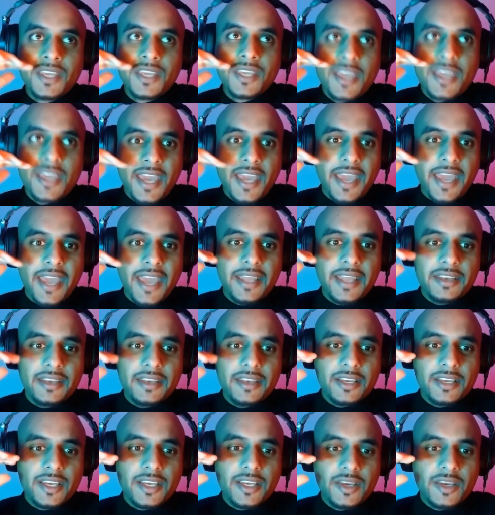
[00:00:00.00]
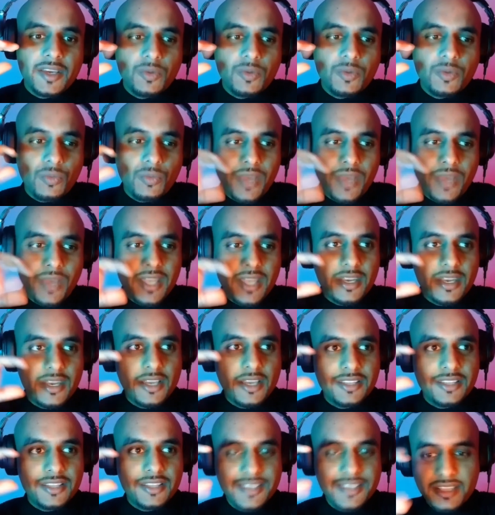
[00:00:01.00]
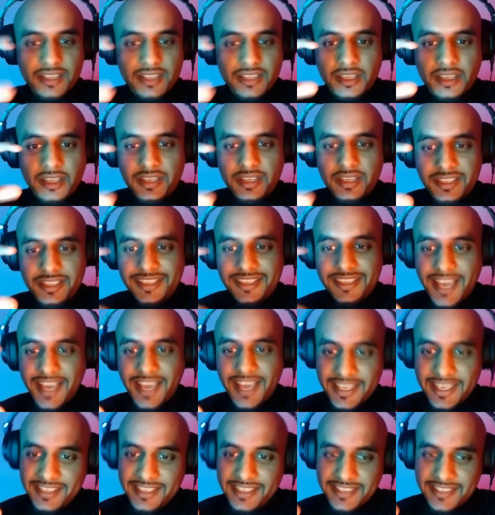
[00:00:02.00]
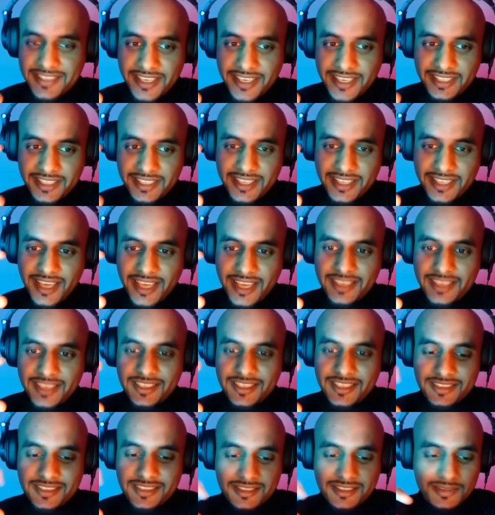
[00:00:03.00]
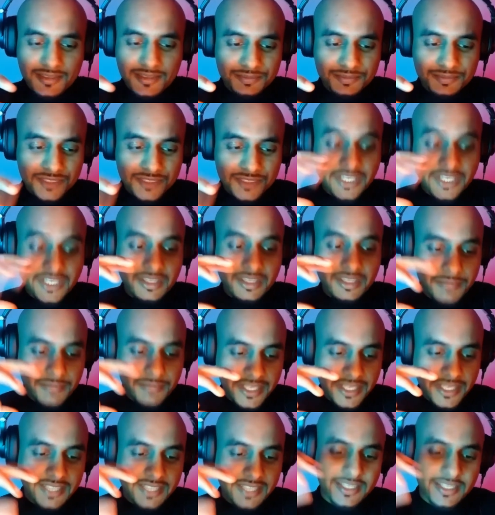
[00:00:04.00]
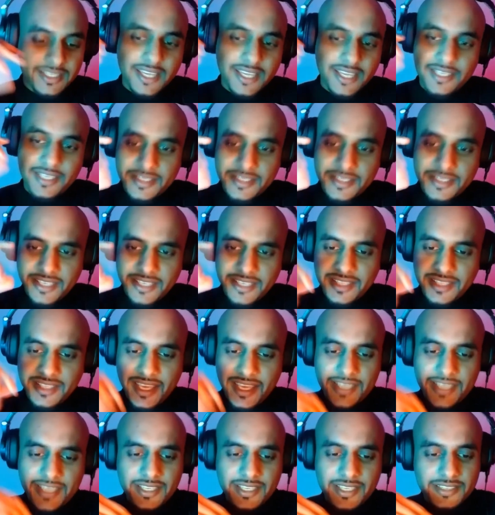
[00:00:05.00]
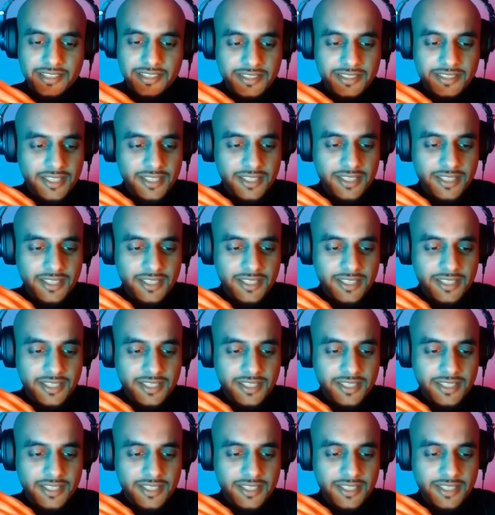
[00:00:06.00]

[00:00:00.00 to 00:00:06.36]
And when the 90s, end of the 90s, sorry, the beginning of the 90s, end of the 80s,